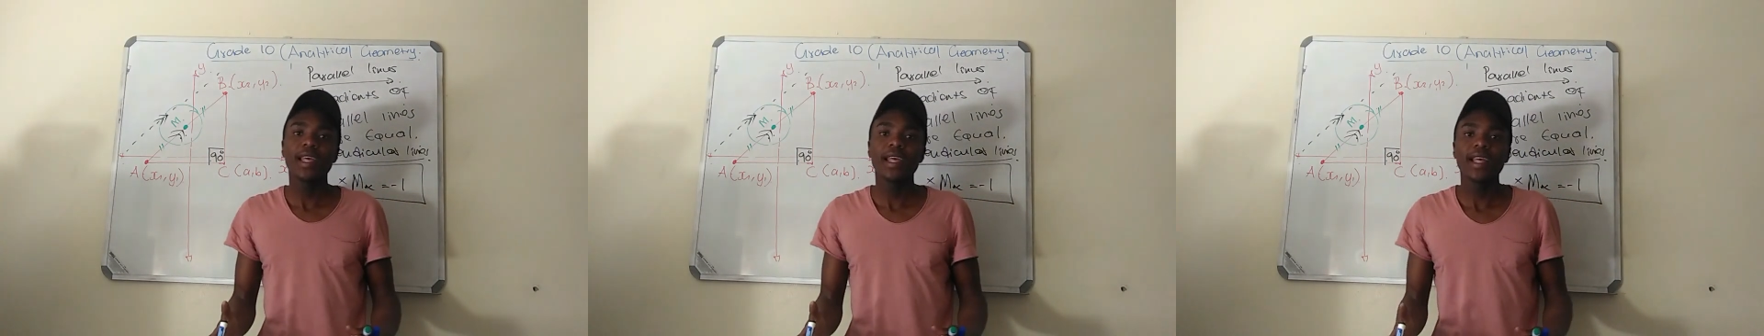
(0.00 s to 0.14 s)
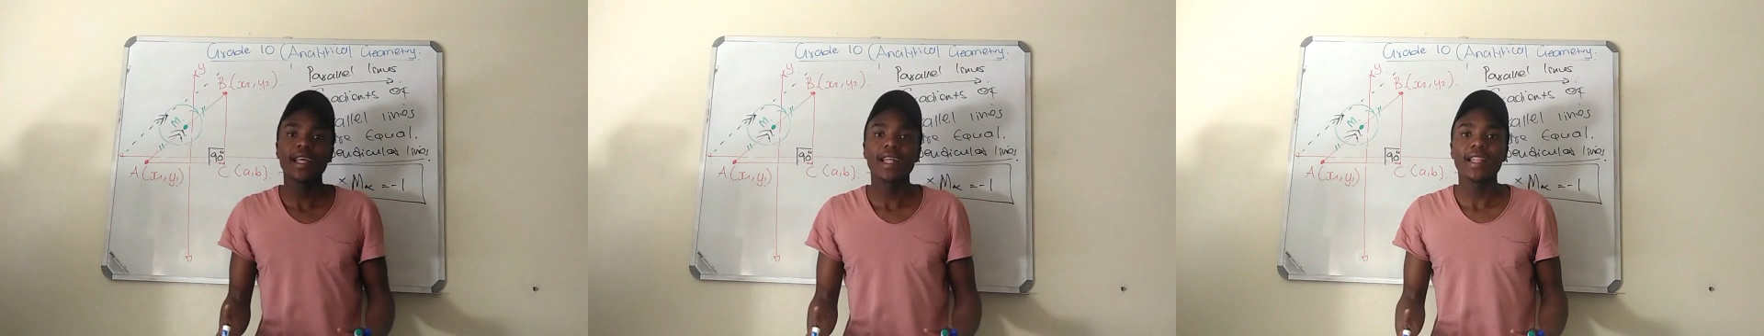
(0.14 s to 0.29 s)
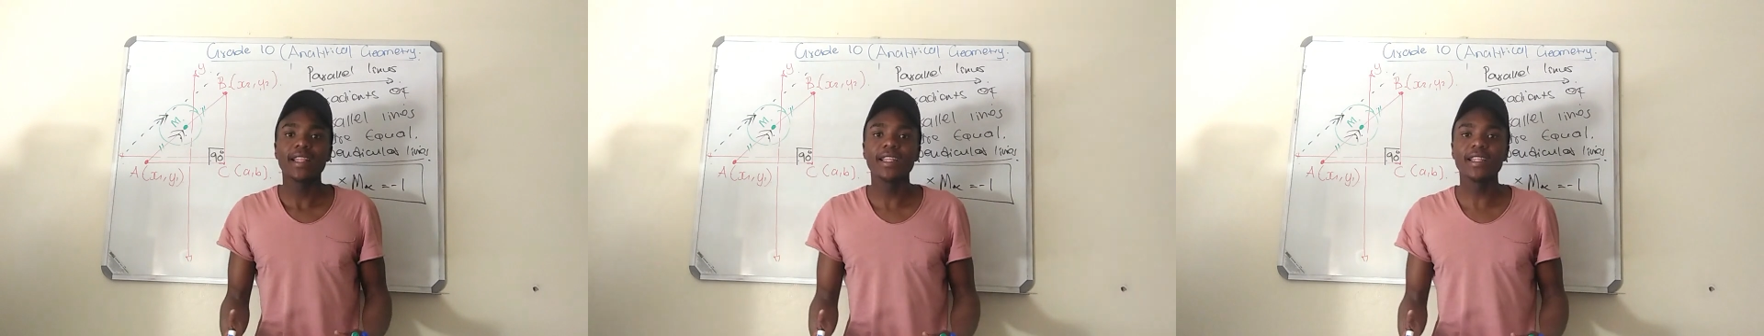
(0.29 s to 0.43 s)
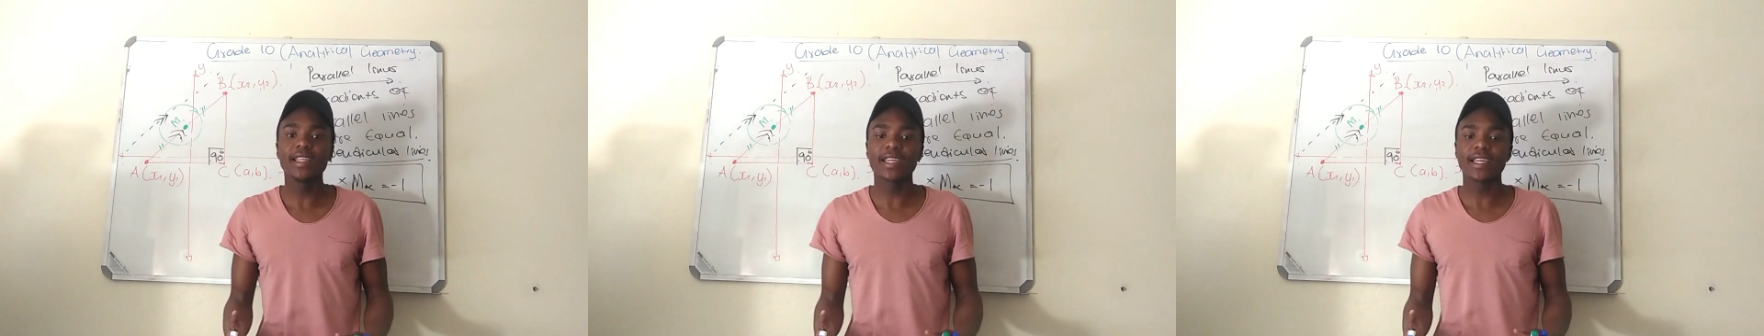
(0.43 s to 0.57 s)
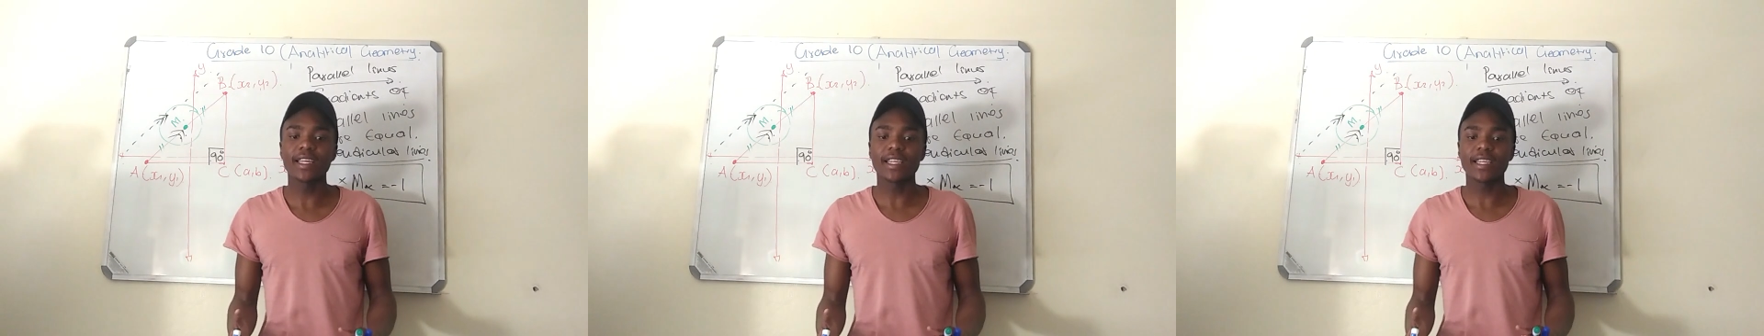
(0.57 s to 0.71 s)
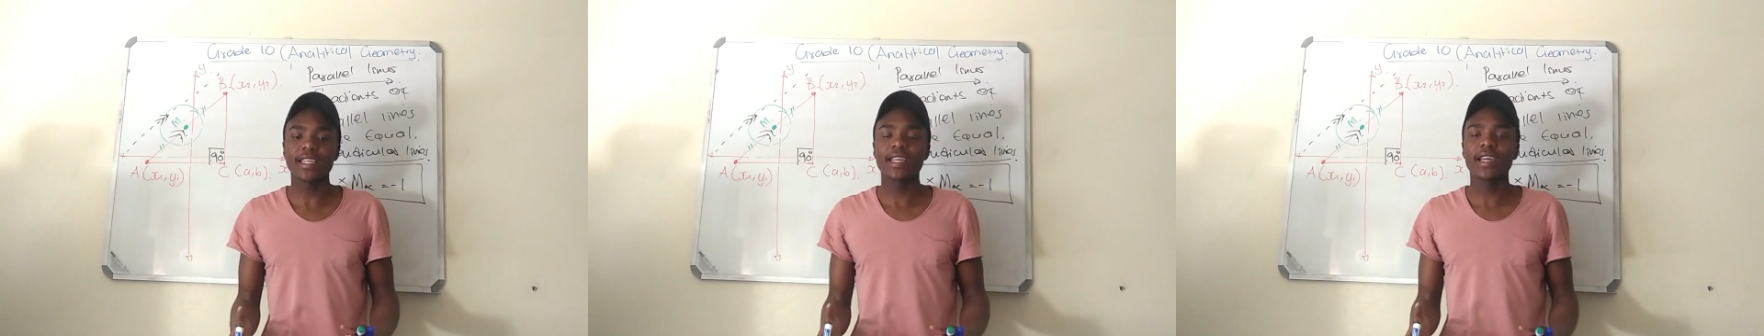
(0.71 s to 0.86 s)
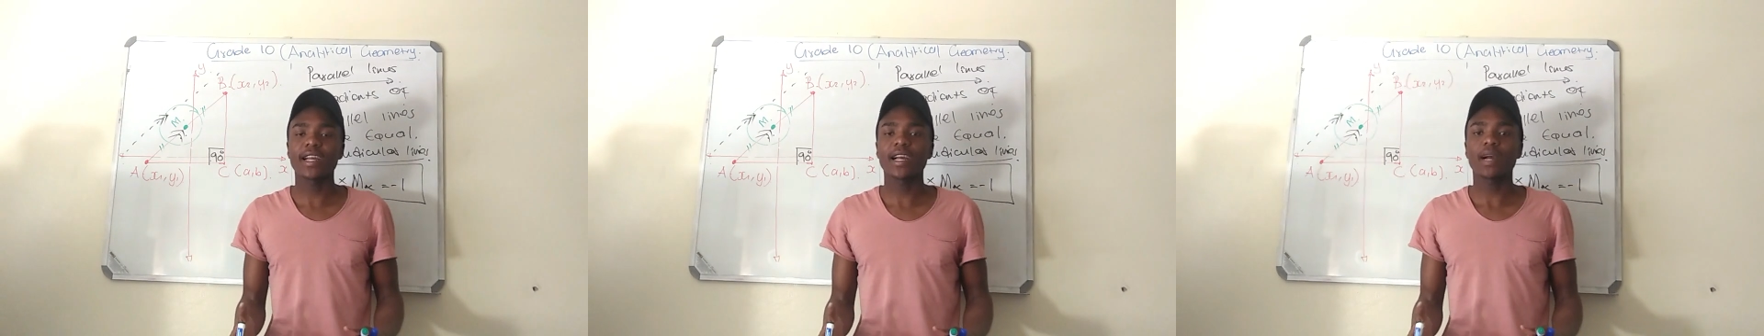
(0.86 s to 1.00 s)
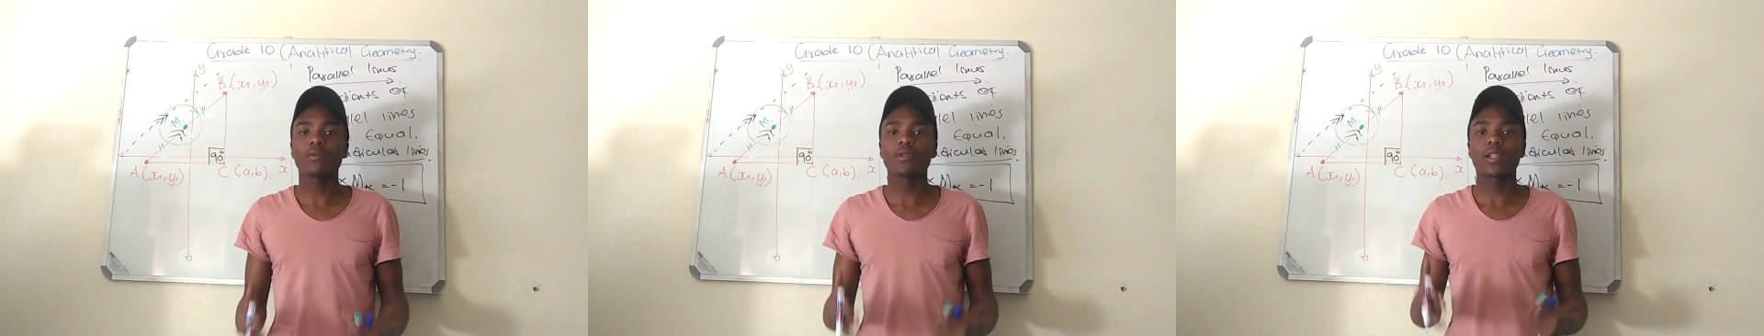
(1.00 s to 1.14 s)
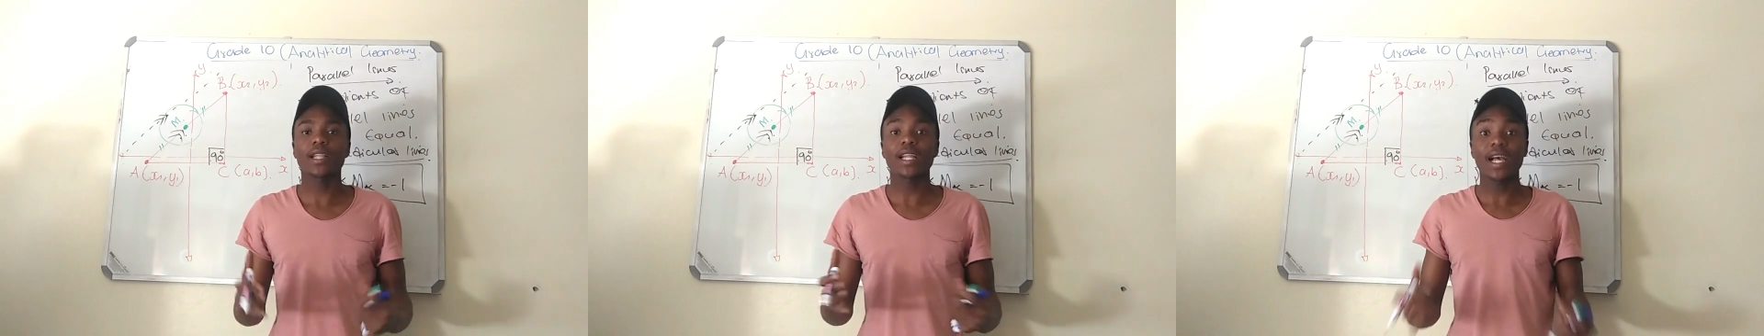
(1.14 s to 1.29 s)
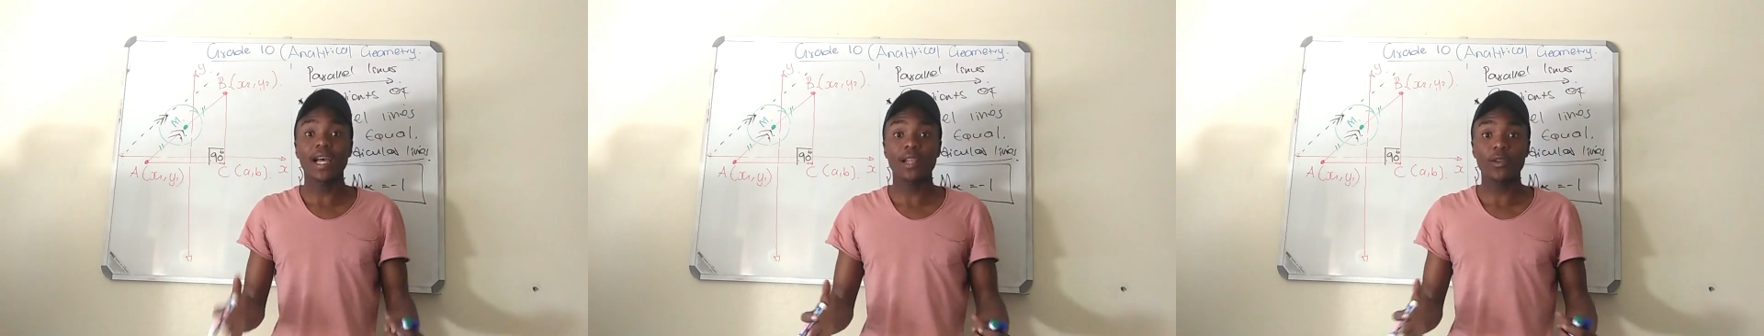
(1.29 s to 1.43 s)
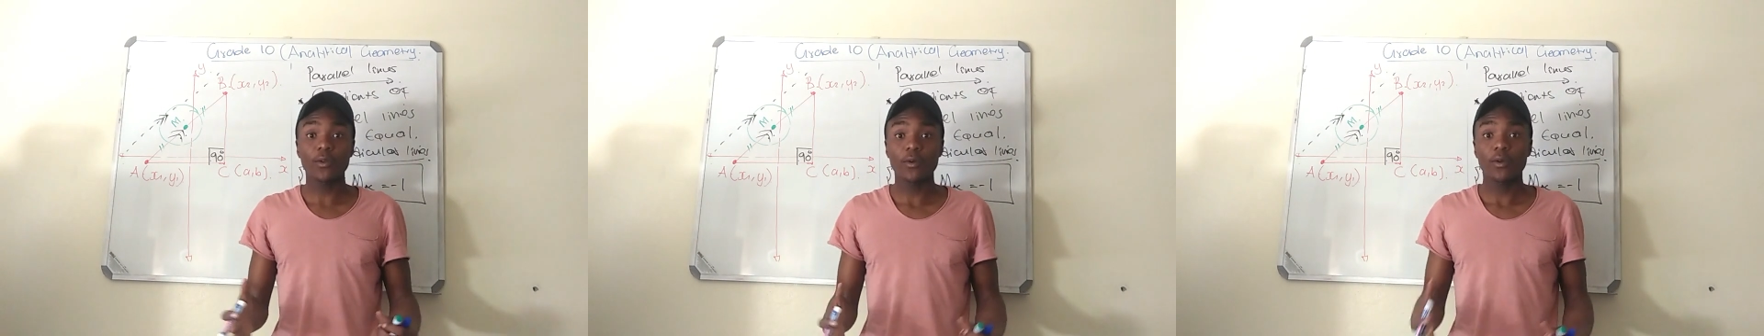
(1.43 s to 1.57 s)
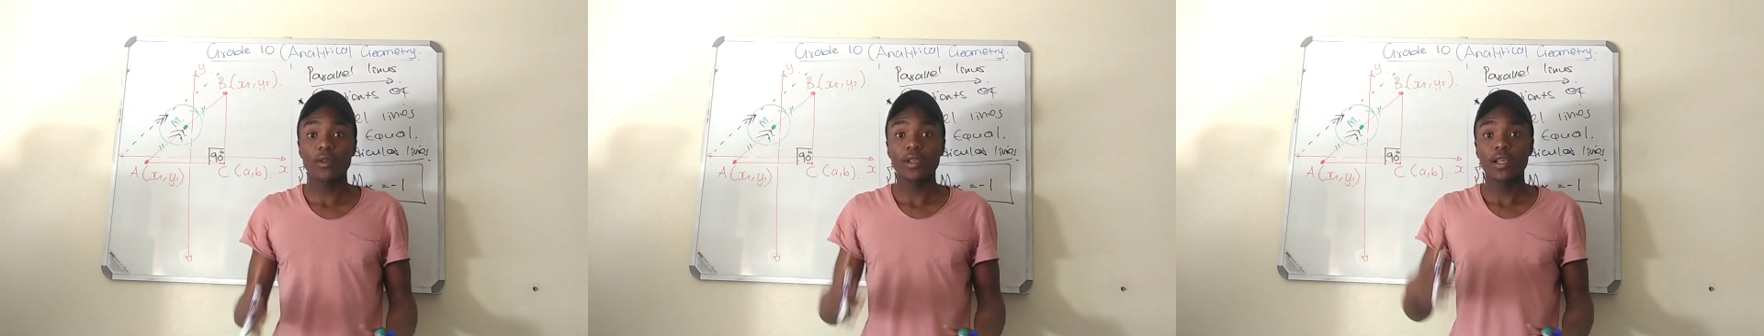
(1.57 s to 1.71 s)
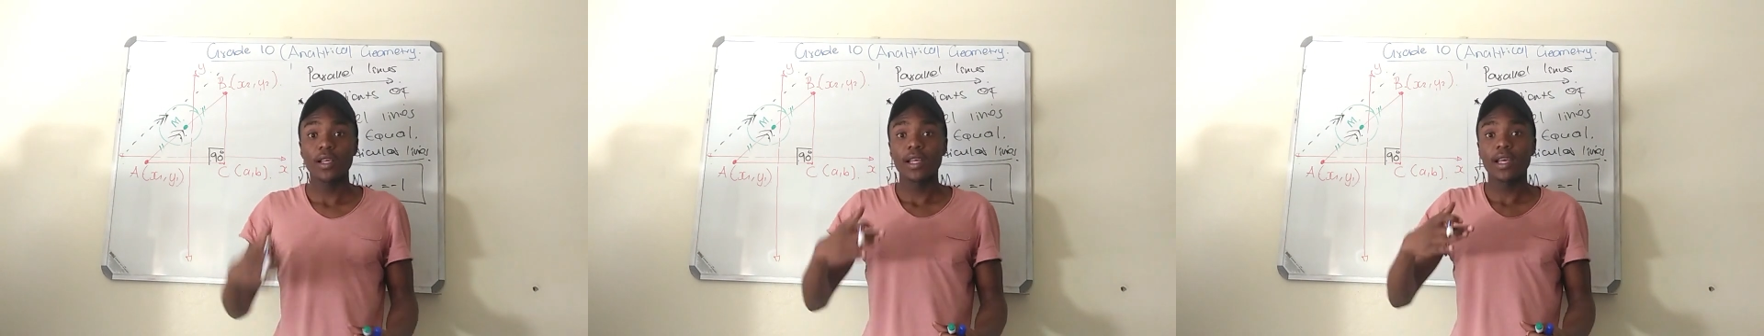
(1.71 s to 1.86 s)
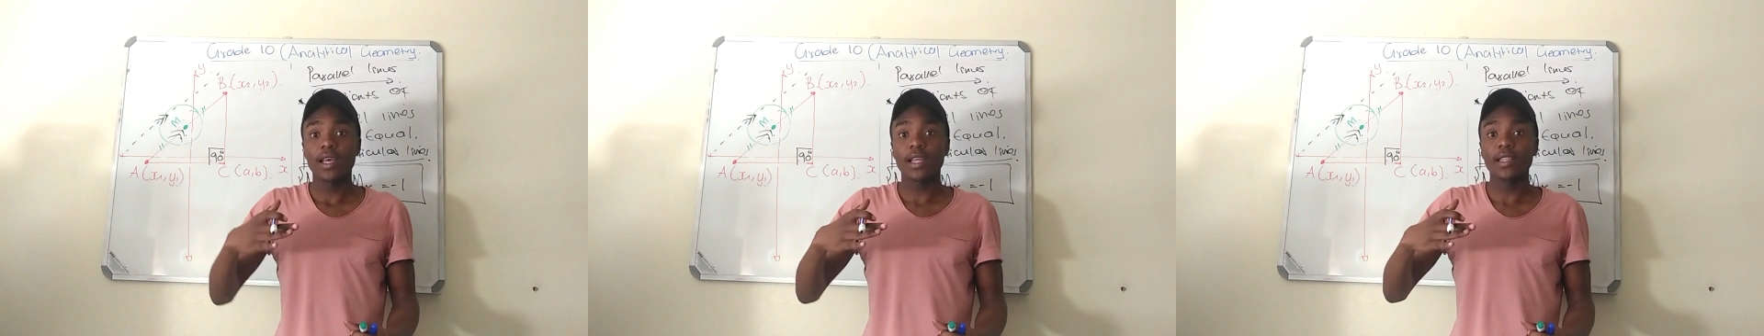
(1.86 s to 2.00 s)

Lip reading: and